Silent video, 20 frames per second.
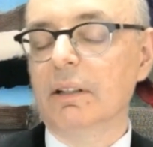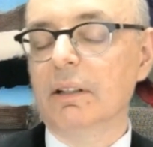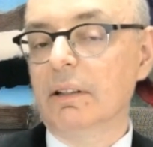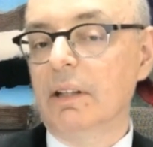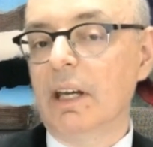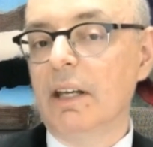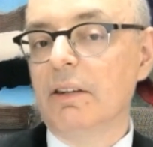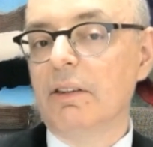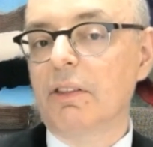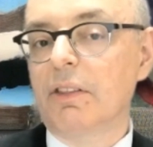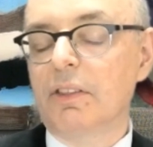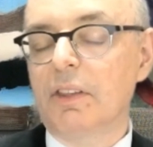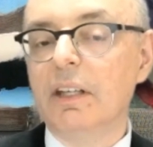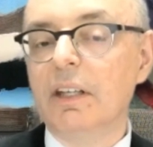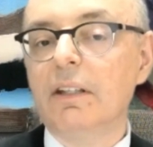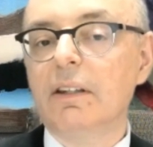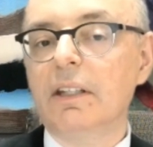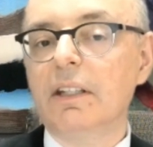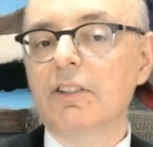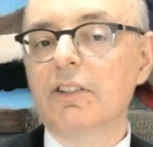they
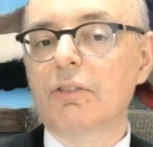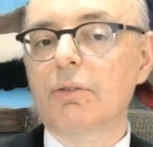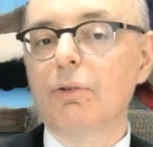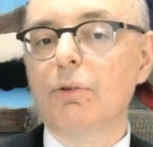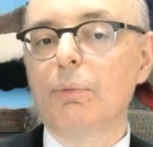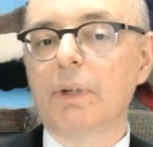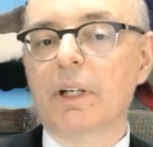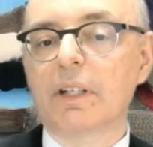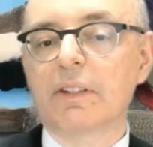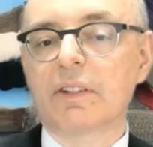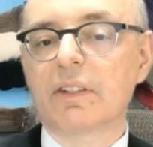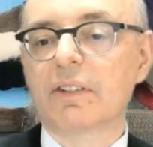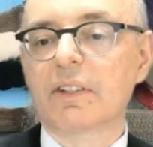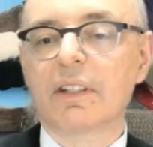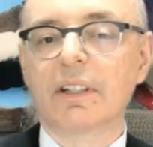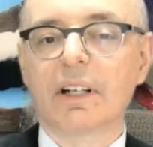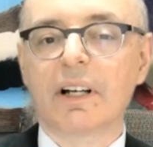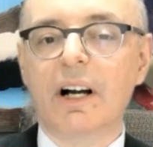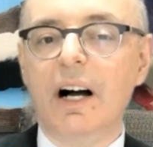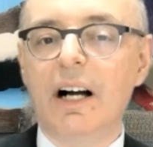think these through, because it's
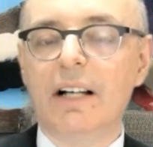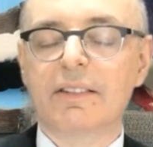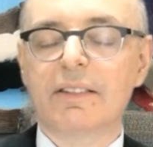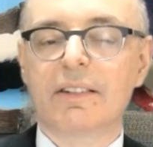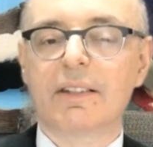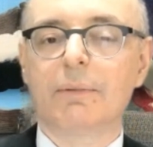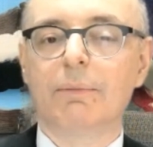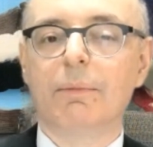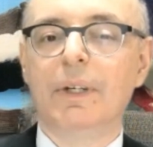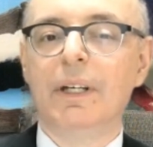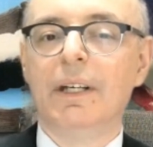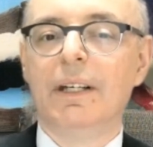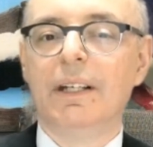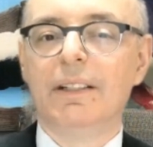going to cost them